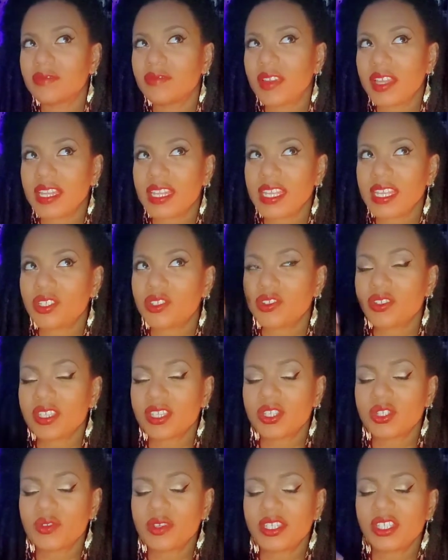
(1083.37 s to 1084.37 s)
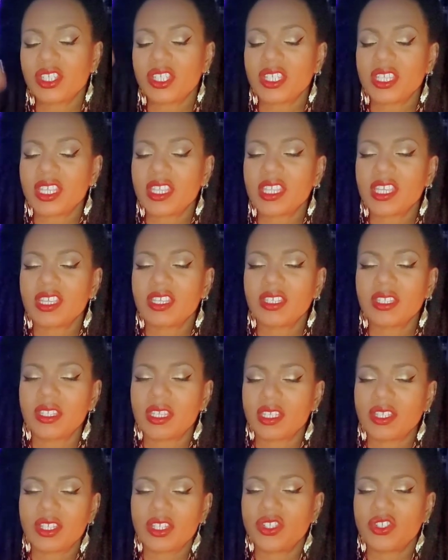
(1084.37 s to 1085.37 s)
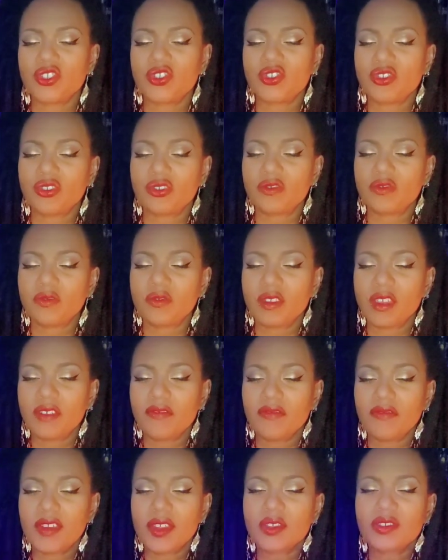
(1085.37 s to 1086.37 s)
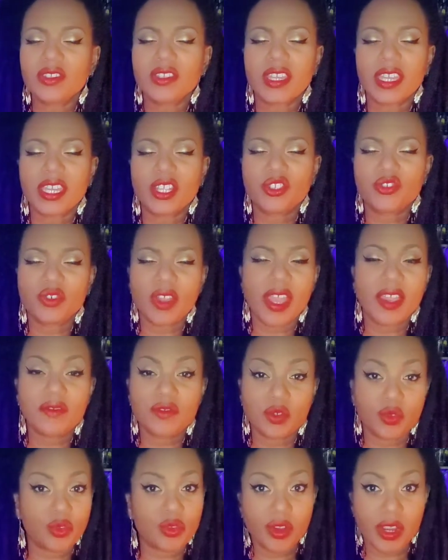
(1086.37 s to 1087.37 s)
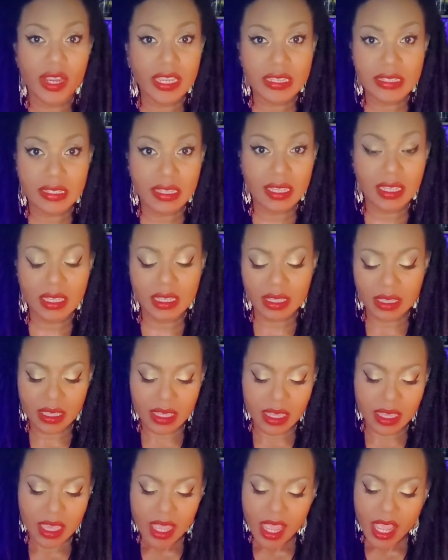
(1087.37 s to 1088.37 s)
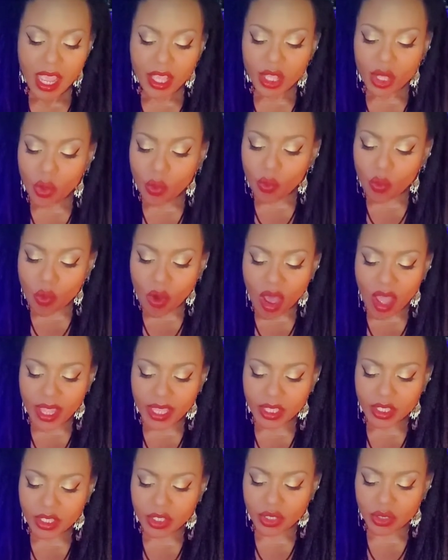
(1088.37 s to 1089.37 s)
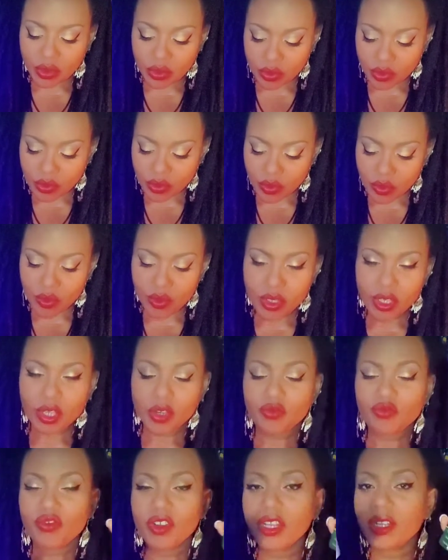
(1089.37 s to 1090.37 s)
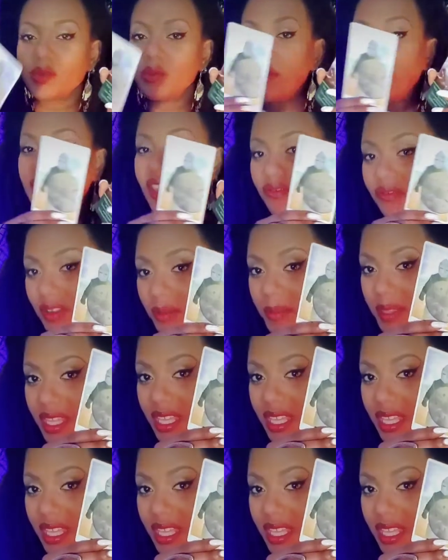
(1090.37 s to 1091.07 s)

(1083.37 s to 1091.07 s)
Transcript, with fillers: financial situation that that, that just feels like it drives you crazy and you want to run away from